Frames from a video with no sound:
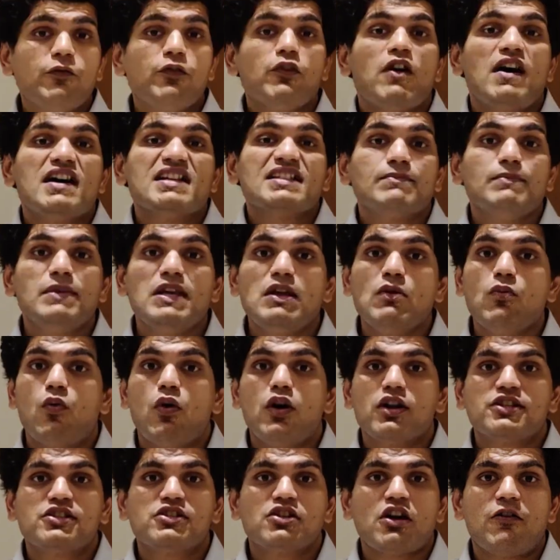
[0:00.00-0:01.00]
If you ask me
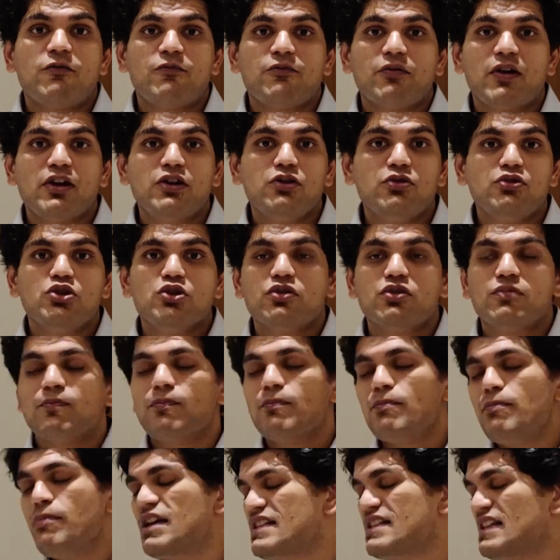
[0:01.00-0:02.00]
what software you
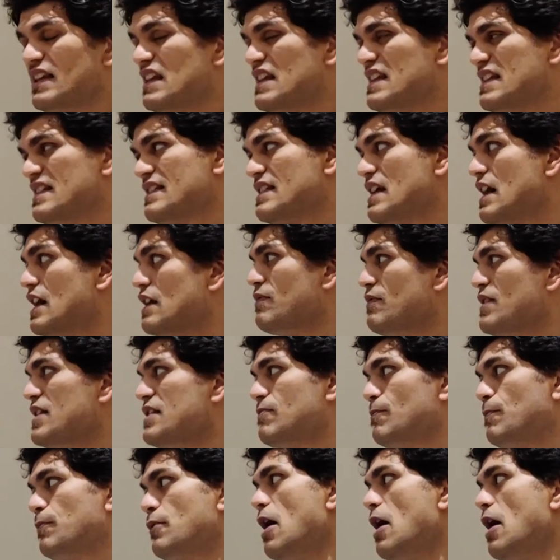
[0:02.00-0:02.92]
should basically start with,